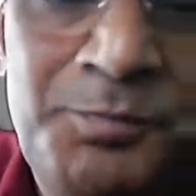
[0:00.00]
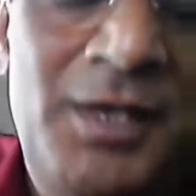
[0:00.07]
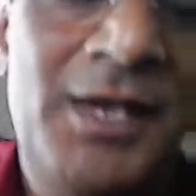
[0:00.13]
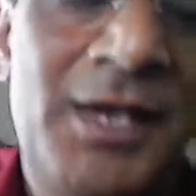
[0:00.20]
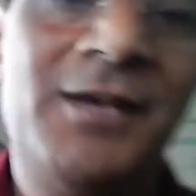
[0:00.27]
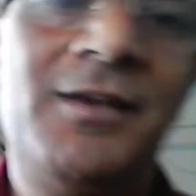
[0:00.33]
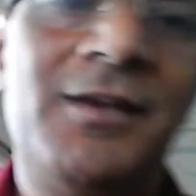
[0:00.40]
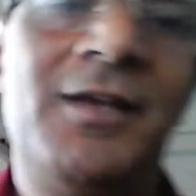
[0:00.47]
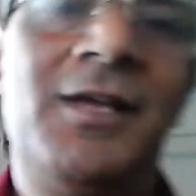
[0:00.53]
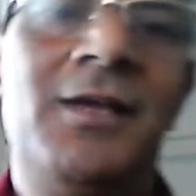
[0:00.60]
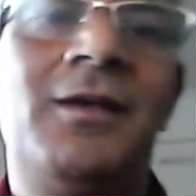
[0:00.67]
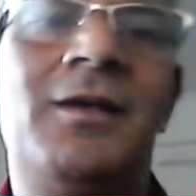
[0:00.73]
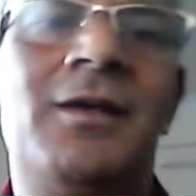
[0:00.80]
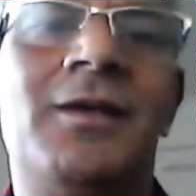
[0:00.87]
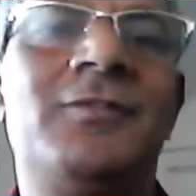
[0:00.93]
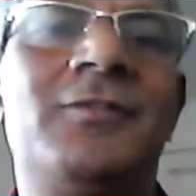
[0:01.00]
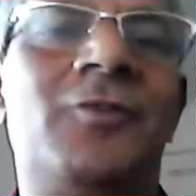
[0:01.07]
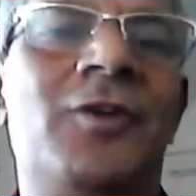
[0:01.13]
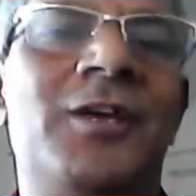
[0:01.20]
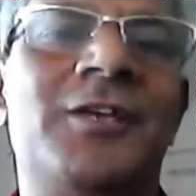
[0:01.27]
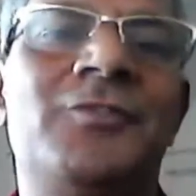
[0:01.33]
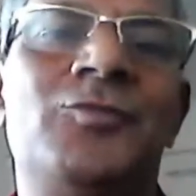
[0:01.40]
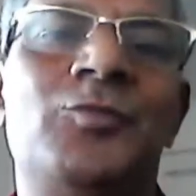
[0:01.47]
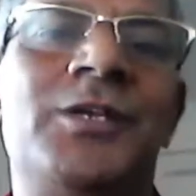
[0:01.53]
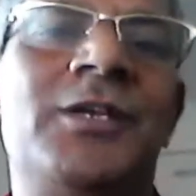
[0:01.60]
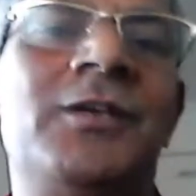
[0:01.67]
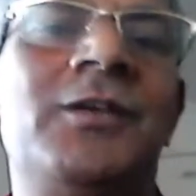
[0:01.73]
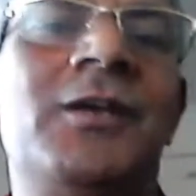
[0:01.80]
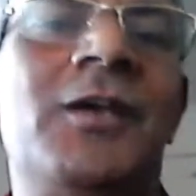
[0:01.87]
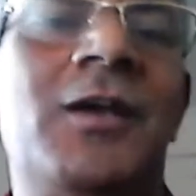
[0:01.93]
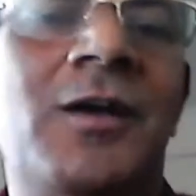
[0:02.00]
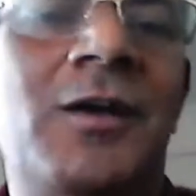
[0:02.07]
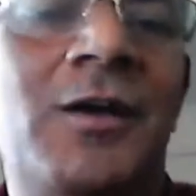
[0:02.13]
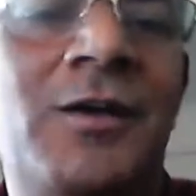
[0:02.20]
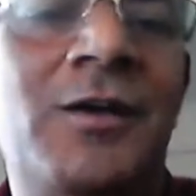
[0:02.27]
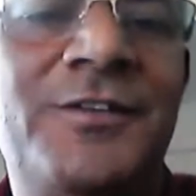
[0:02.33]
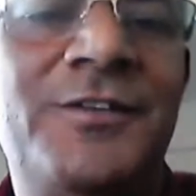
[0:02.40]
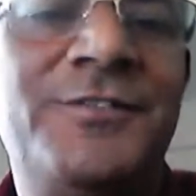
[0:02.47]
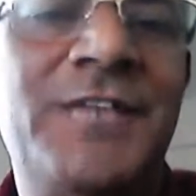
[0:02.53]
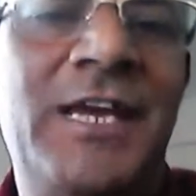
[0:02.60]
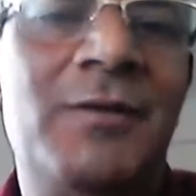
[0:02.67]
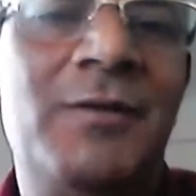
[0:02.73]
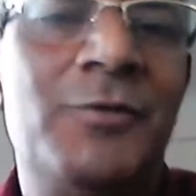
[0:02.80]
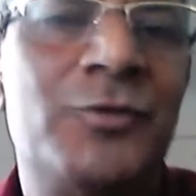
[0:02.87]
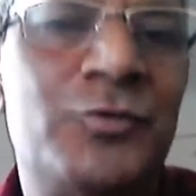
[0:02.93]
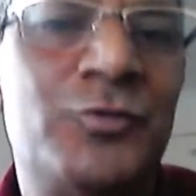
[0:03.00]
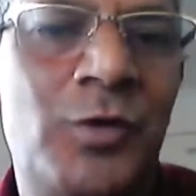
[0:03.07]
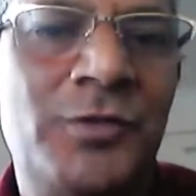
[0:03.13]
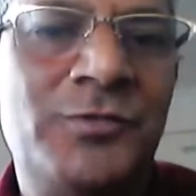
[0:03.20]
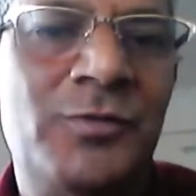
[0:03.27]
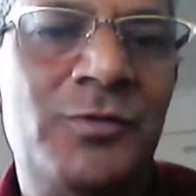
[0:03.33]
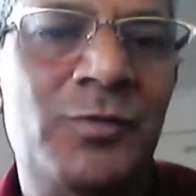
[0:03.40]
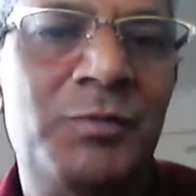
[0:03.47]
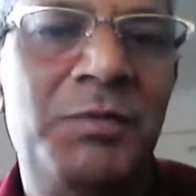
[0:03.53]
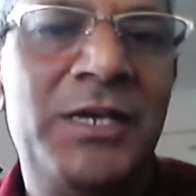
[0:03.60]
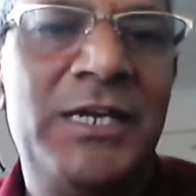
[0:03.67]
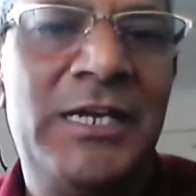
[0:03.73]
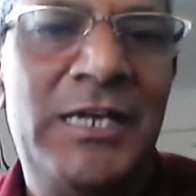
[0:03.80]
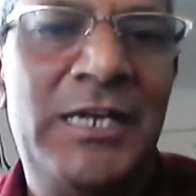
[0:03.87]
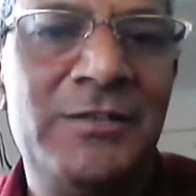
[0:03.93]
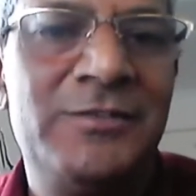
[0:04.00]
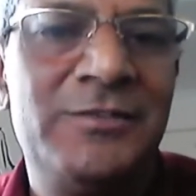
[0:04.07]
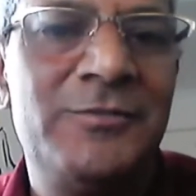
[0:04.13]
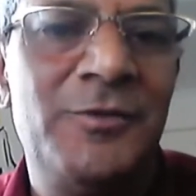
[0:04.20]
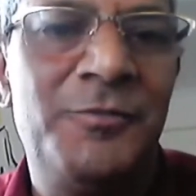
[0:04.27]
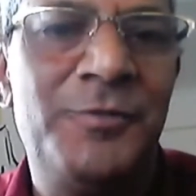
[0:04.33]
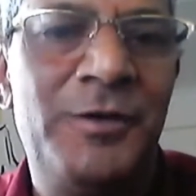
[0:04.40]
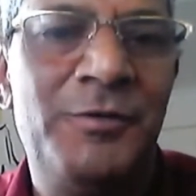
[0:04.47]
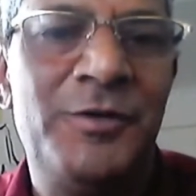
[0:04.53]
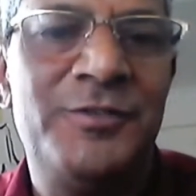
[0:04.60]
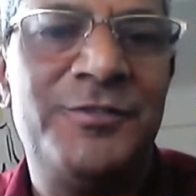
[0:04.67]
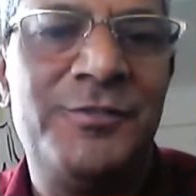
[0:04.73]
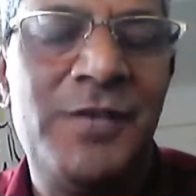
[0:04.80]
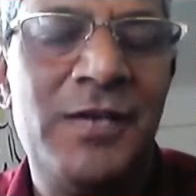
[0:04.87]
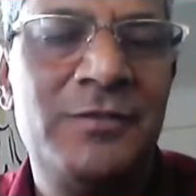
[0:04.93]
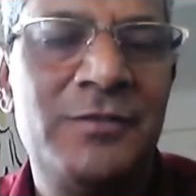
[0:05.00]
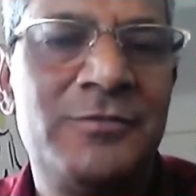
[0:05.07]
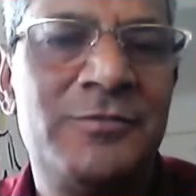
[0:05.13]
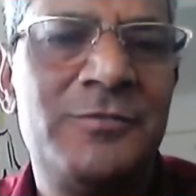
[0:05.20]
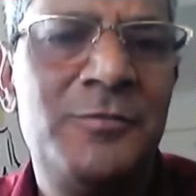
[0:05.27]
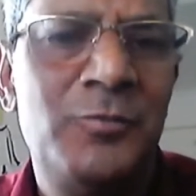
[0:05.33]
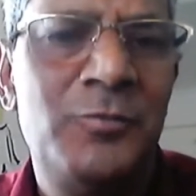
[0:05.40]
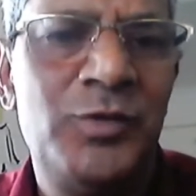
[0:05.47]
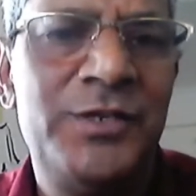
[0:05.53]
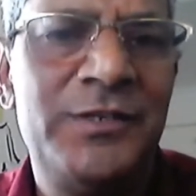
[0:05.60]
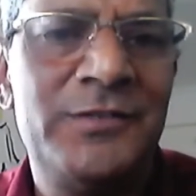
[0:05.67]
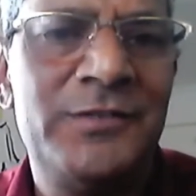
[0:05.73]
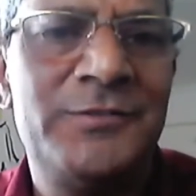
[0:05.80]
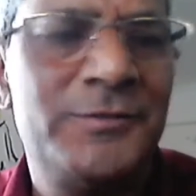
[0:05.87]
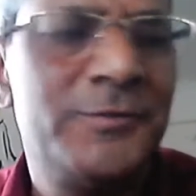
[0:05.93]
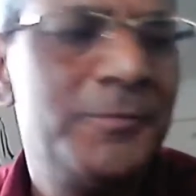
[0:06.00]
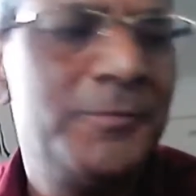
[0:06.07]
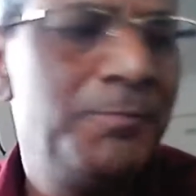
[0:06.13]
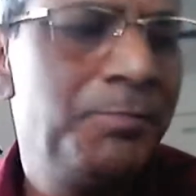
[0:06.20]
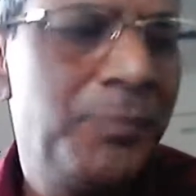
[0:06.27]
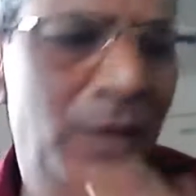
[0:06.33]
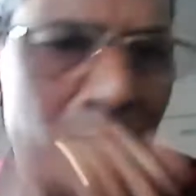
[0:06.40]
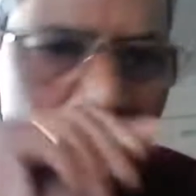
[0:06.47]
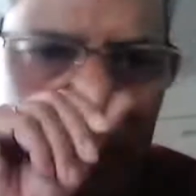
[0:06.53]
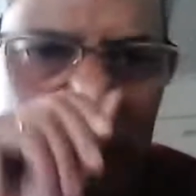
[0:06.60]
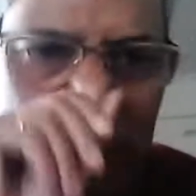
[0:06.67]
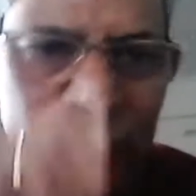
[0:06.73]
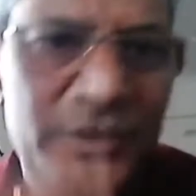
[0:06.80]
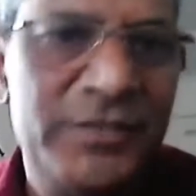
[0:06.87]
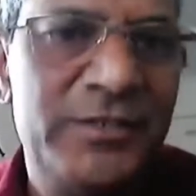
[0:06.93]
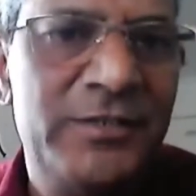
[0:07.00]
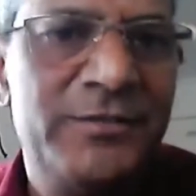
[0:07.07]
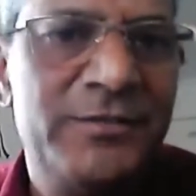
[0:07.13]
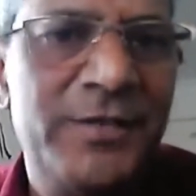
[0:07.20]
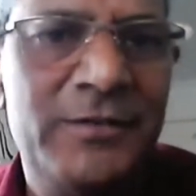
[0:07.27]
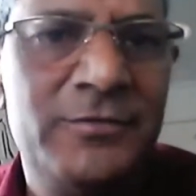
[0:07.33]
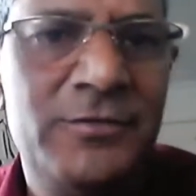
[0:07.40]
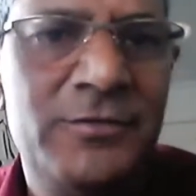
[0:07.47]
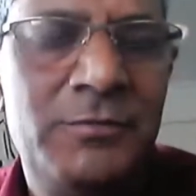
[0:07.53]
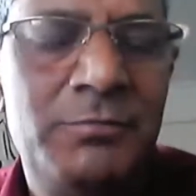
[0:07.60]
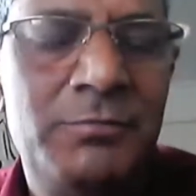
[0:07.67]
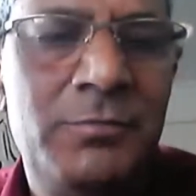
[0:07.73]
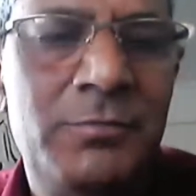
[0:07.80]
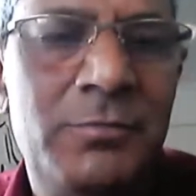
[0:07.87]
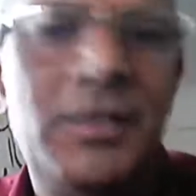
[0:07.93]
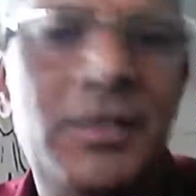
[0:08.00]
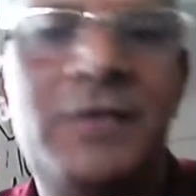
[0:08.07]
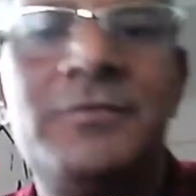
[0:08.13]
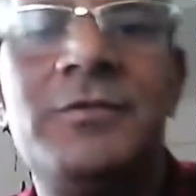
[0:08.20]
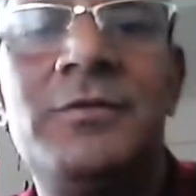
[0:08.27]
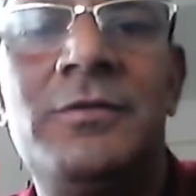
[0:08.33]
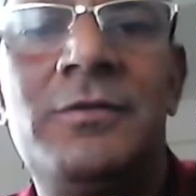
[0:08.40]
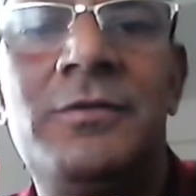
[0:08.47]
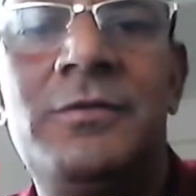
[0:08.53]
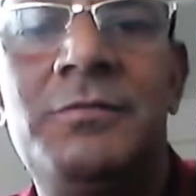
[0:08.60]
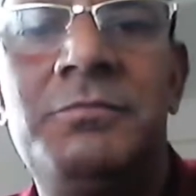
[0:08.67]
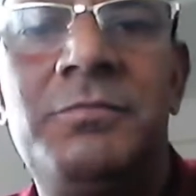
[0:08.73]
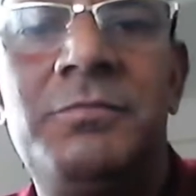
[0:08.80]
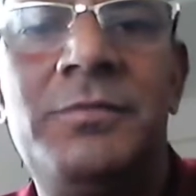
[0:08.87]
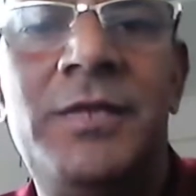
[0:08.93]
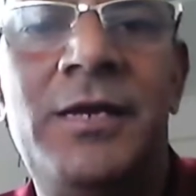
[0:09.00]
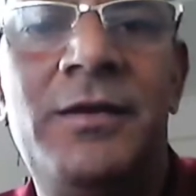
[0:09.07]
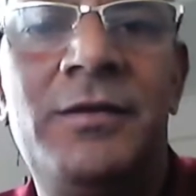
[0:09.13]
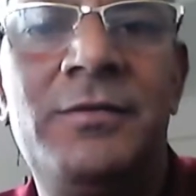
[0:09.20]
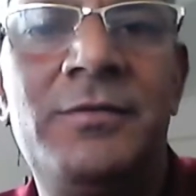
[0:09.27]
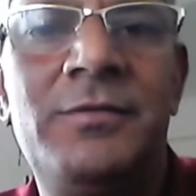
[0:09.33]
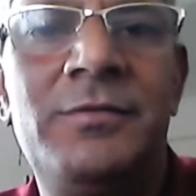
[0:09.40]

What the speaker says: And as long as we understand our SWOT, we make an analysis of our strengths, weaknesses, opportunities, and threats. That's the